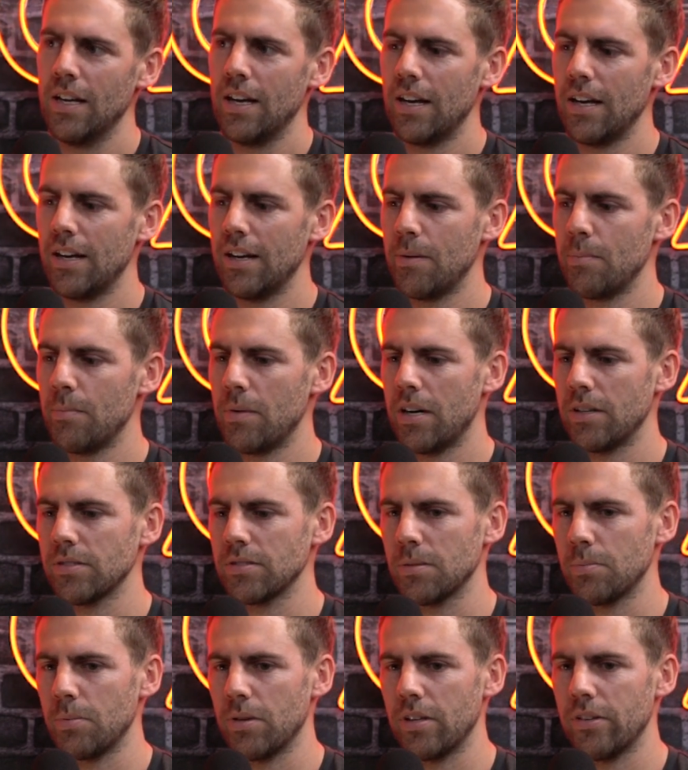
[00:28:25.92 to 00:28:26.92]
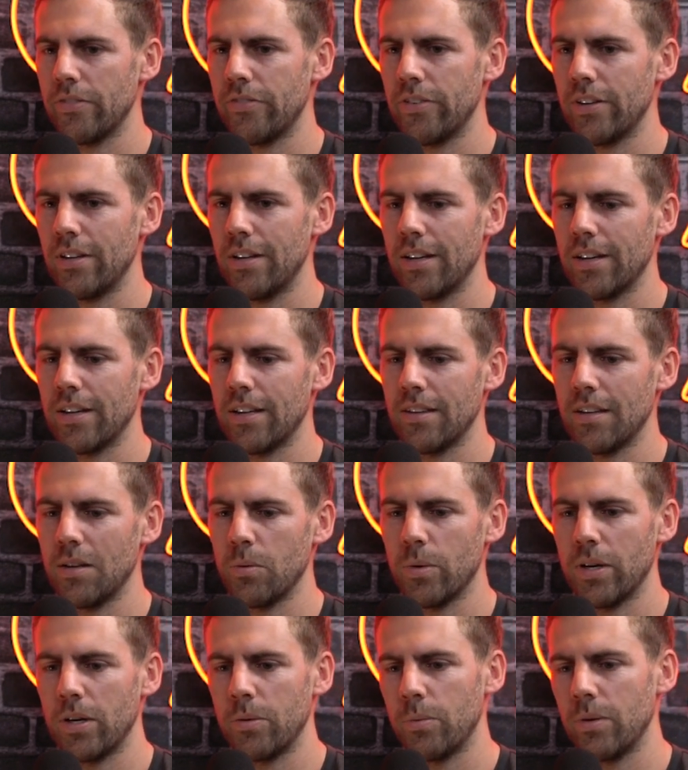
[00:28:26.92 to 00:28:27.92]
How's the body feeling? And
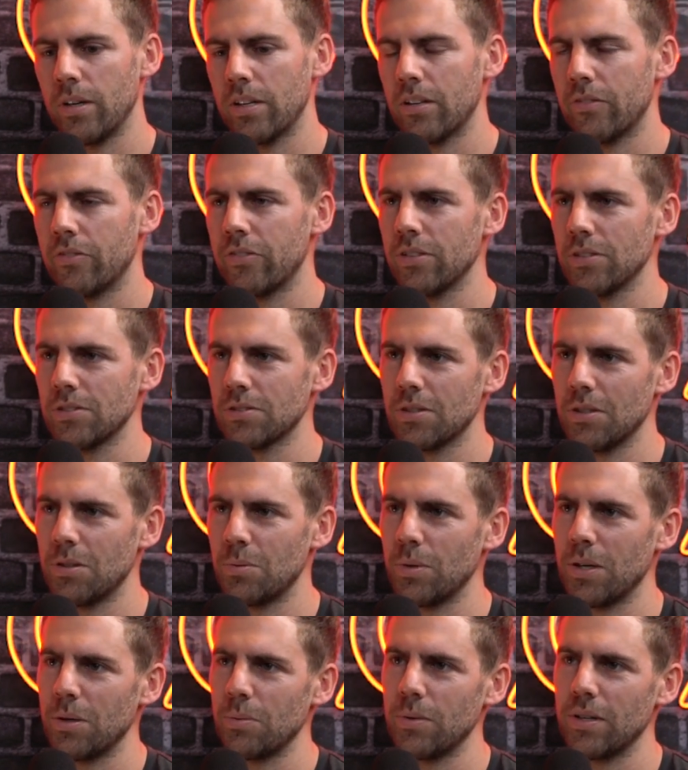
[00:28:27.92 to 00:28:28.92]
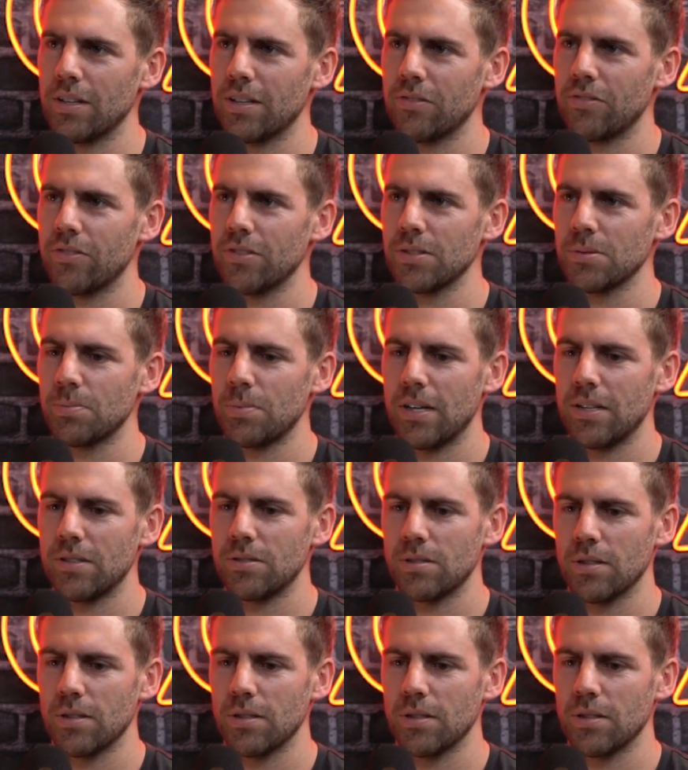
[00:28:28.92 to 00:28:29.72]
then 1 week it feels good, 1 week it feels bad.